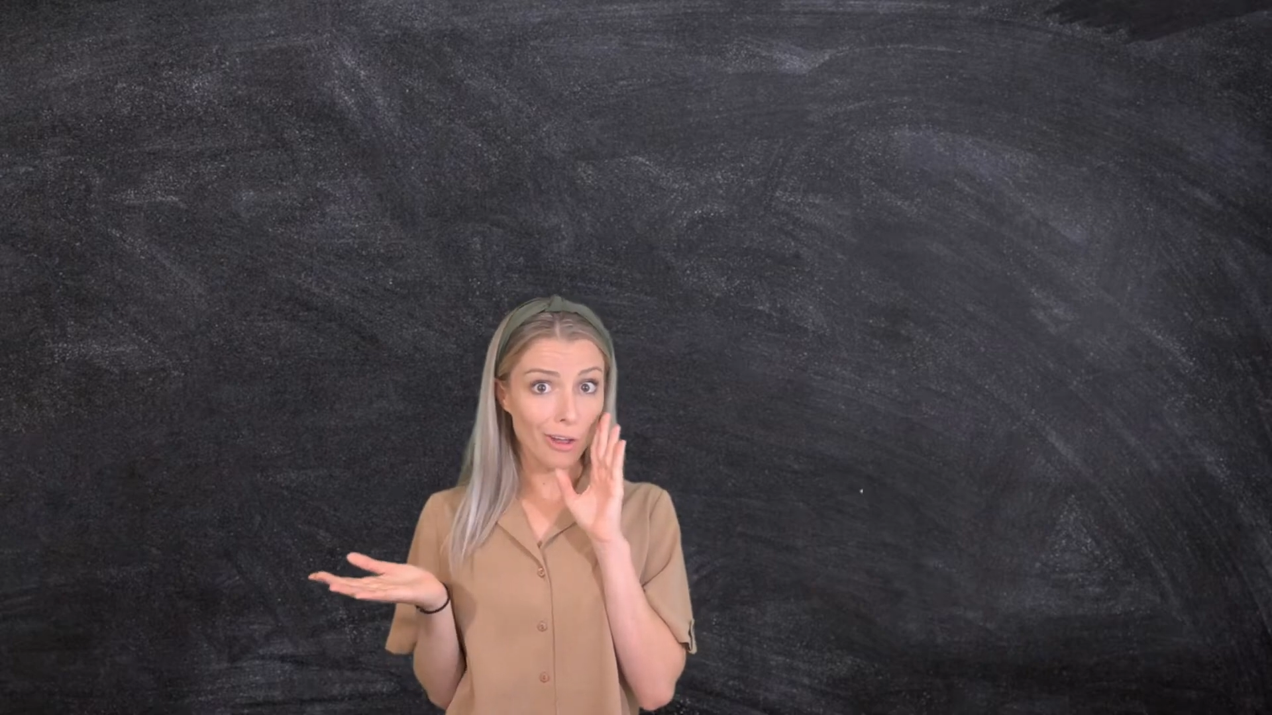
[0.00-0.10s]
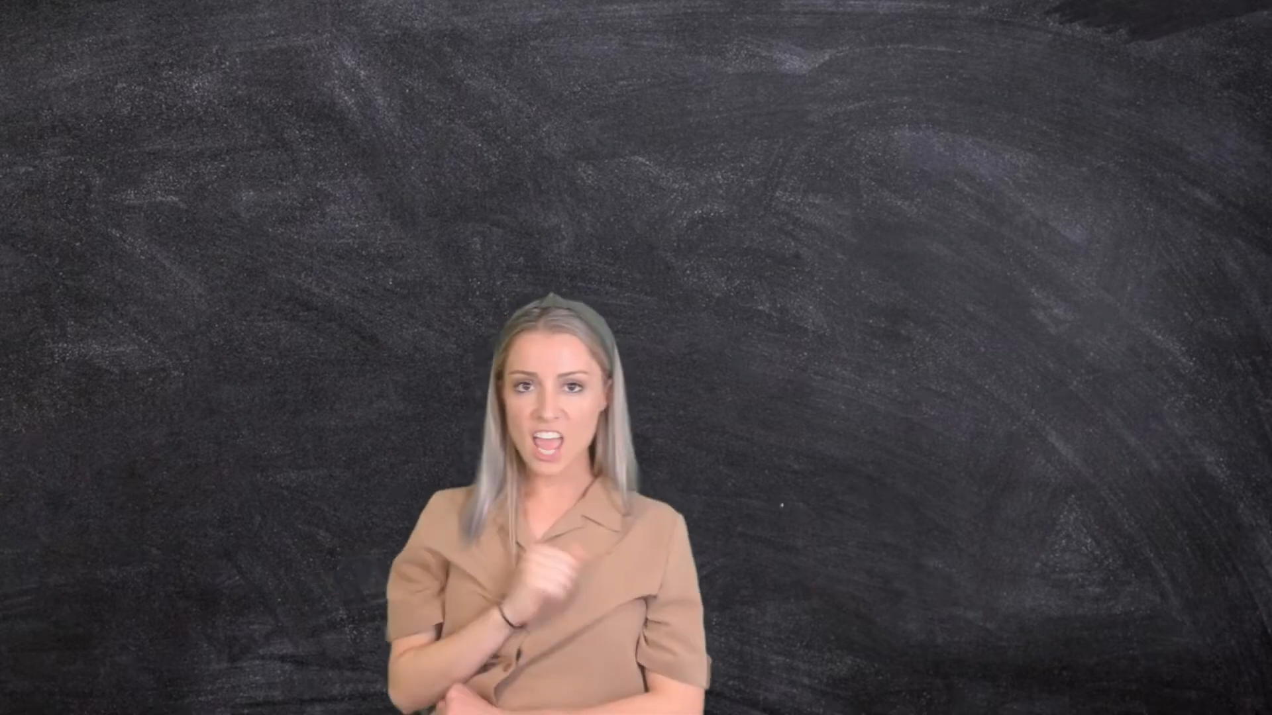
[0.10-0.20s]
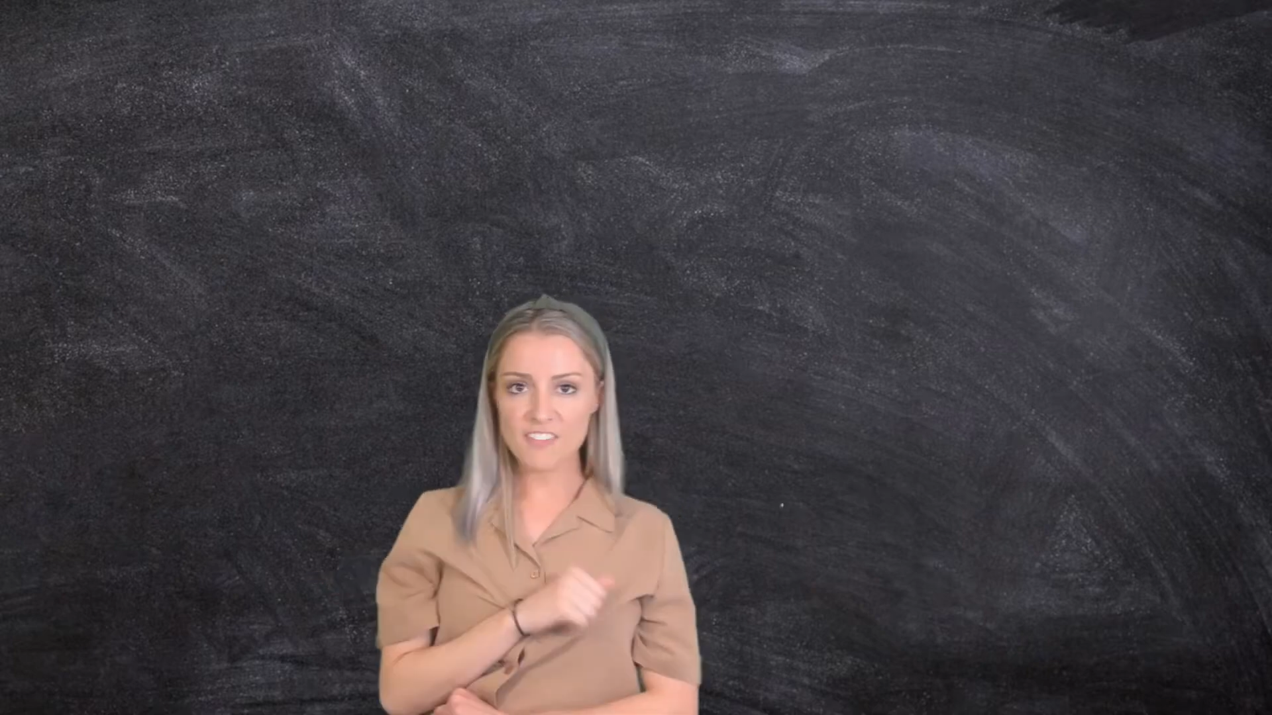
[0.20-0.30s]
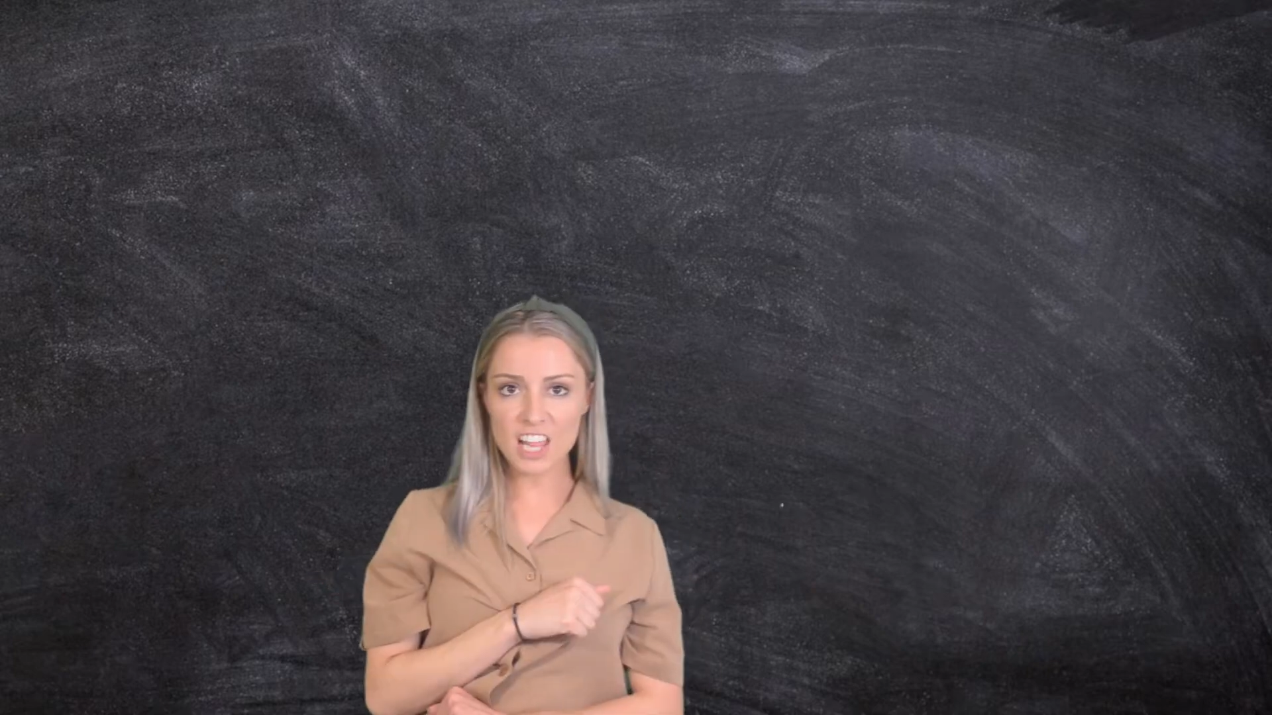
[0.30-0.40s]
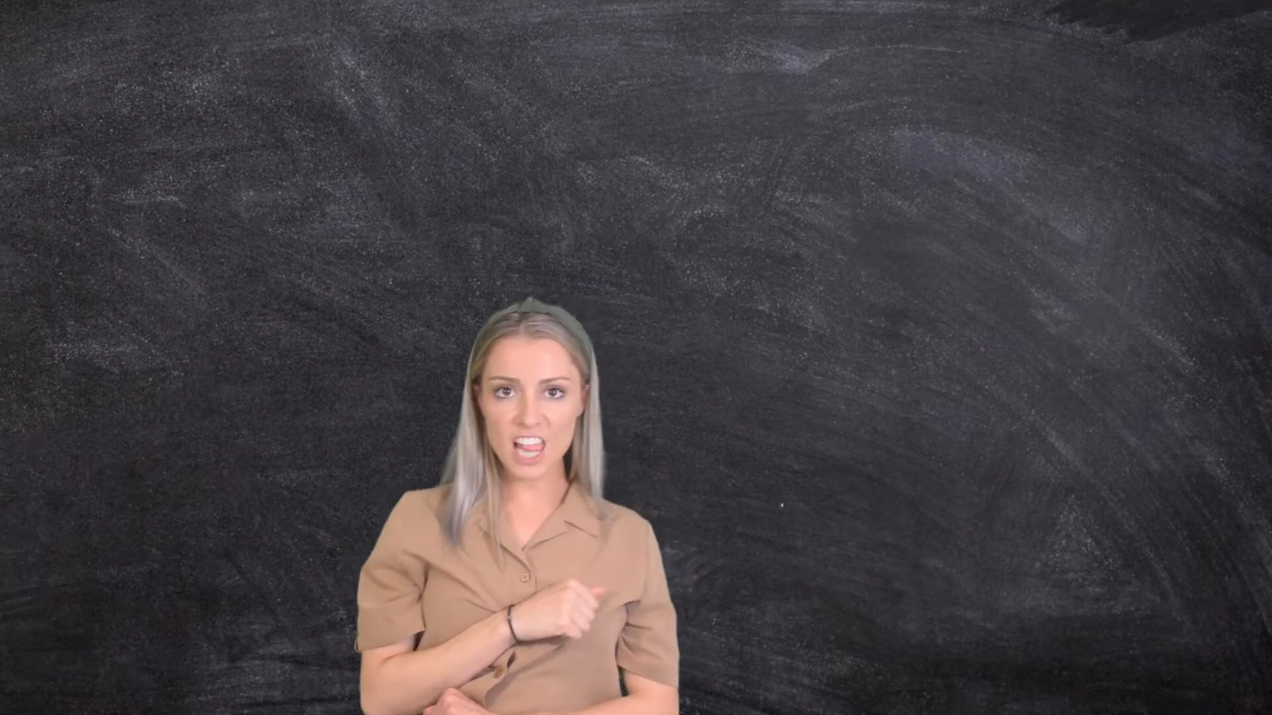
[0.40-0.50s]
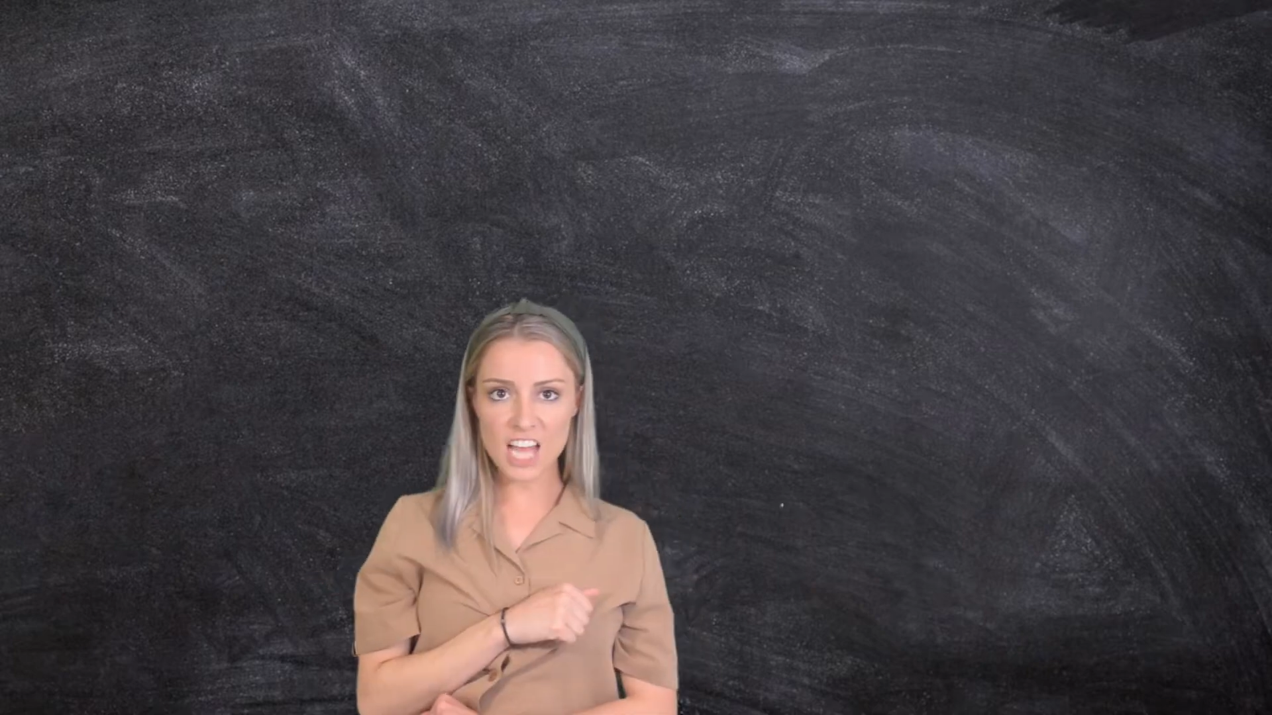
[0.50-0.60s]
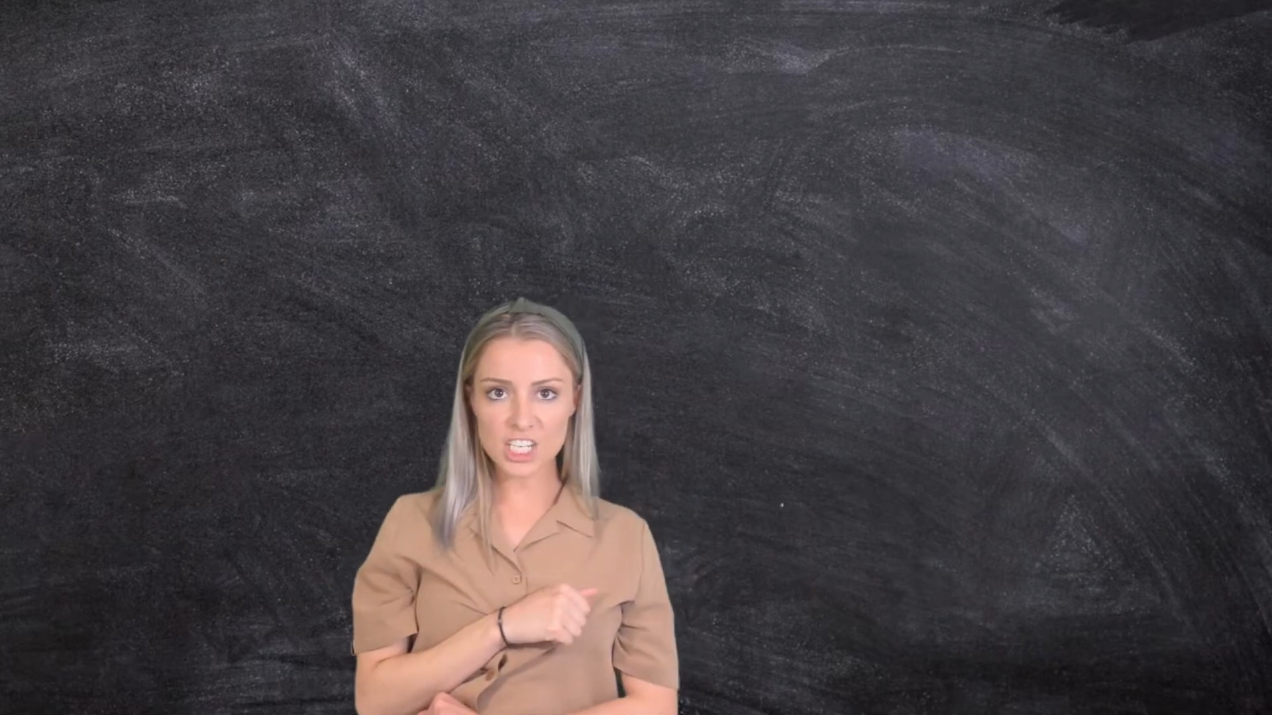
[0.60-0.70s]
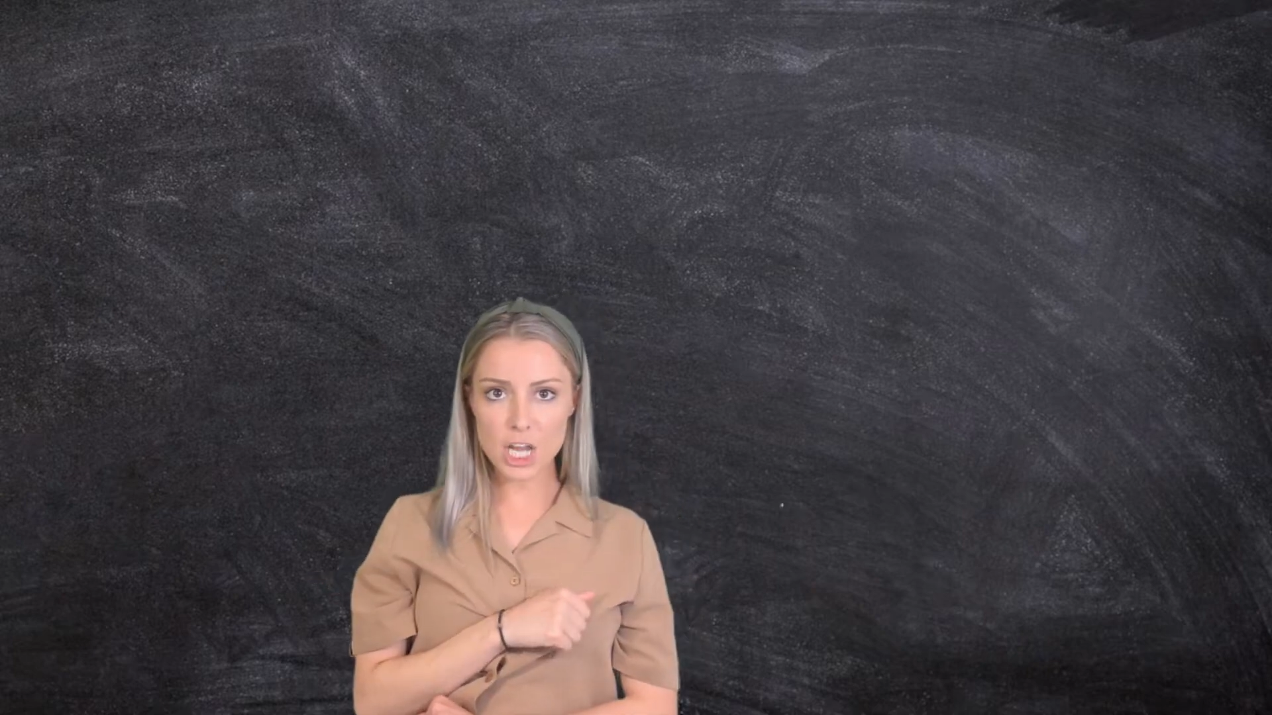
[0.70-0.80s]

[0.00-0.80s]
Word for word: If the larger